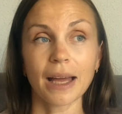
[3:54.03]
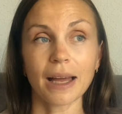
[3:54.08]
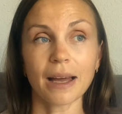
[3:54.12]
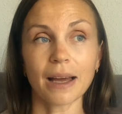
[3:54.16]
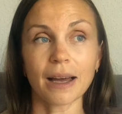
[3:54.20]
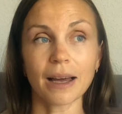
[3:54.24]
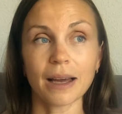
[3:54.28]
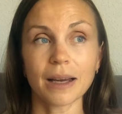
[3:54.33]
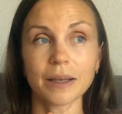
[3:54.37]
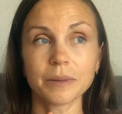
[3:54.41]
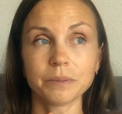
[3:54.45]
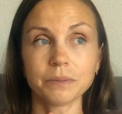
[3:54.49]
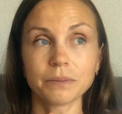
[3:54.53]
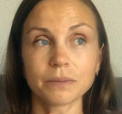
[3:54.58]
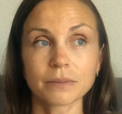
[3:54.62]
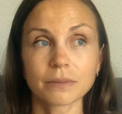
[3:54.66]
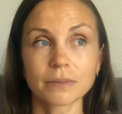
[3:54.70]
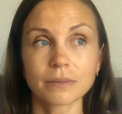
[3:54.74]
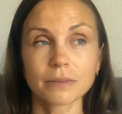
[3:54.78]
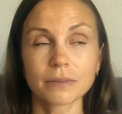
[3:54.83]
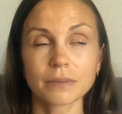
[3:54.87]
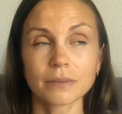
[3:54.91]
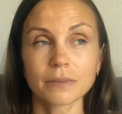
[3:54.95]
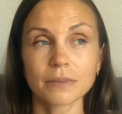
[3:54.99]

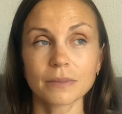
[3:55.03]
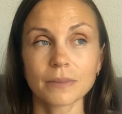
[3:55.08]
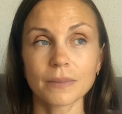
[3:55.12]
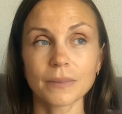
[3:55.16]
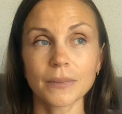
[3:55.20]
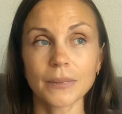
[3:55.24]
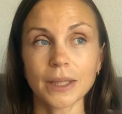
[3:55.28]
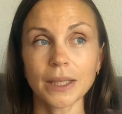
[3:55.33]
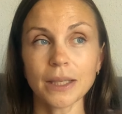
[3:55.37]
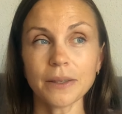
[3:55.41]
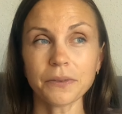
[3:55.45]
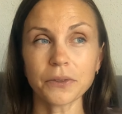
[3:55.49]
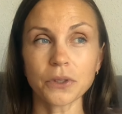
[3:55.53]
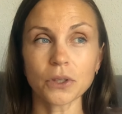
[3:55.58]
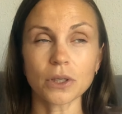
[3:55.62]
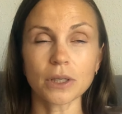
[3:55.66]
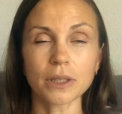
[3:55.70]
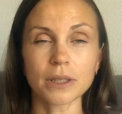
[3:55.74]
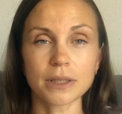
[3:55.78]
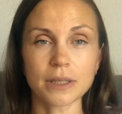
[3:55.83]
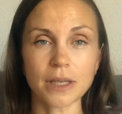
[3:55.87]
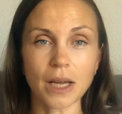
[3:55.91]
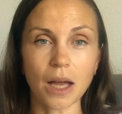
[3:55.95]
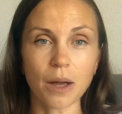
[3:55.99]
If you're
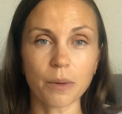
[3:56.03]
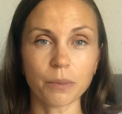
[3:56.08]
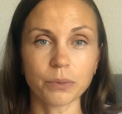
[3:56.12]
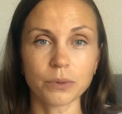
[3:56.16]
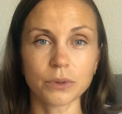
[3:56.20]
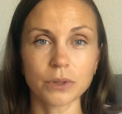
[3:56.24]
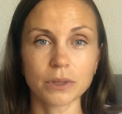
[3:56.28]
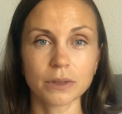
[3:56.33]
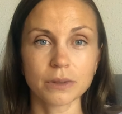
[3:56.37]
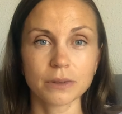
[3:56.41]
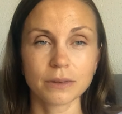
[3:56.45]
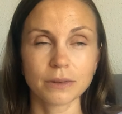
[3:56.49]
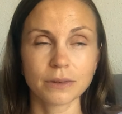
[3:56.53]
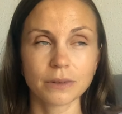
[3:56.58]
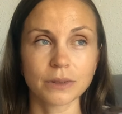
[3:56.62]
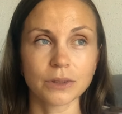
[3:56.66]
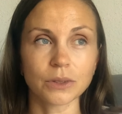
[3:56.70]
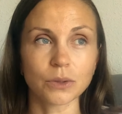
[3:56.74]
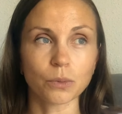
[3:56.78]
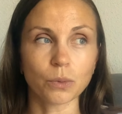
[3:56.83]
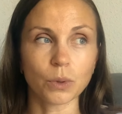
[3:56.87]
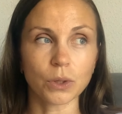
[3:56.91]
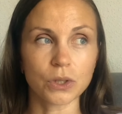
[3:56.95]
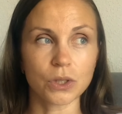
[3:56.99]
in doubt
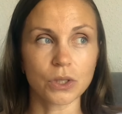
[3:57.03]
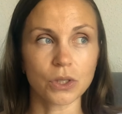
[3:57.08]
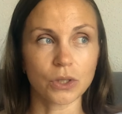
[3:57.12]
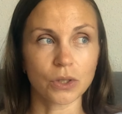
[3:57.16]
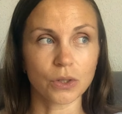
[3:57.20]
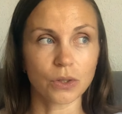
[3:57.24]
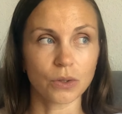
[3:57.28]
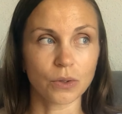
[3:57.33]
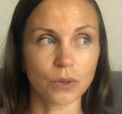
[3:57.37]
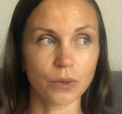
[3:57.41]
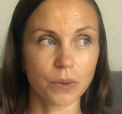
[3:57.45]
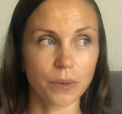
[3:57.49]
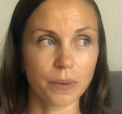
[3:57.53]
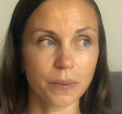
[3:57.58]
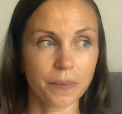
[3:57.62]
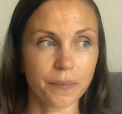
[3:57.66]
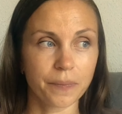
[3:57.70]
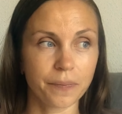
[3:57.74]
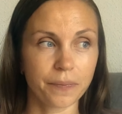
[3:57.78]
what to